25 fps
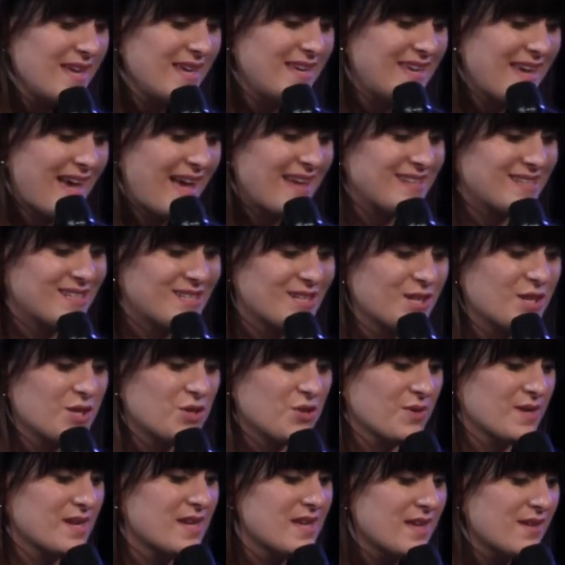We get
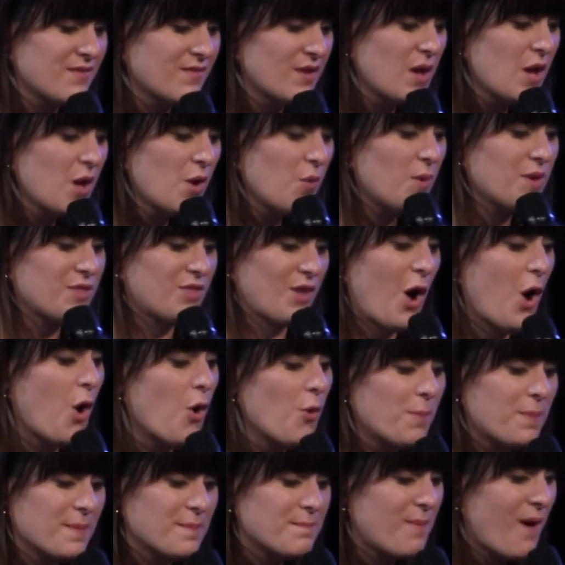to grieve
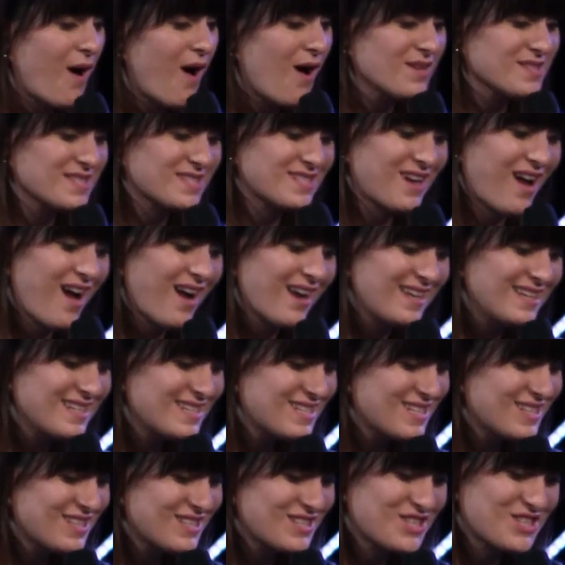with hope. And Paul's
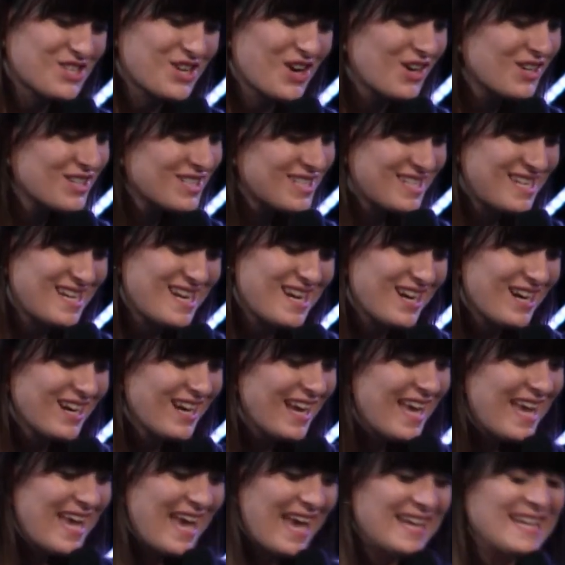talking to the church
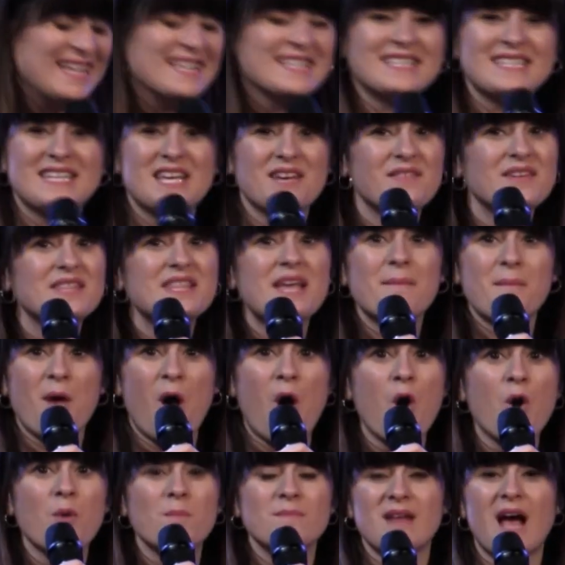here, and he is
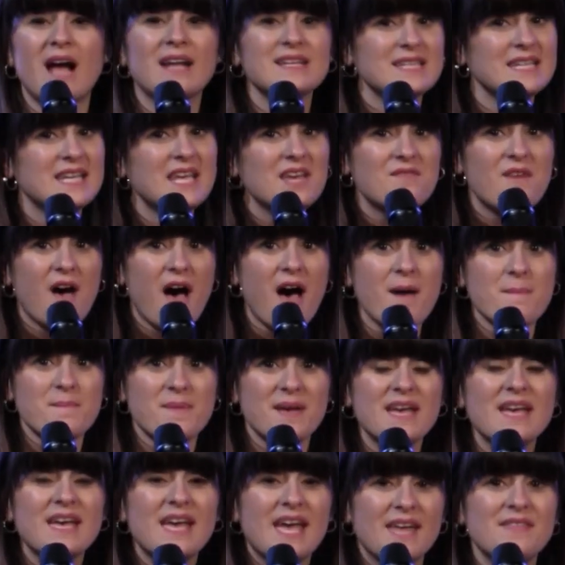giving them hope not to
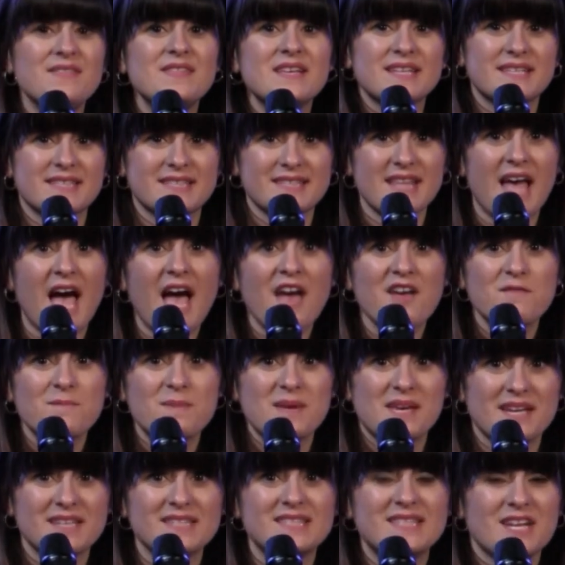give up in this
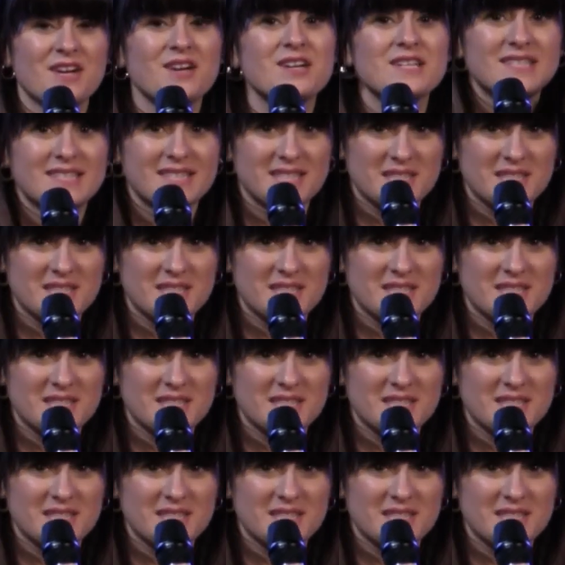life because yes.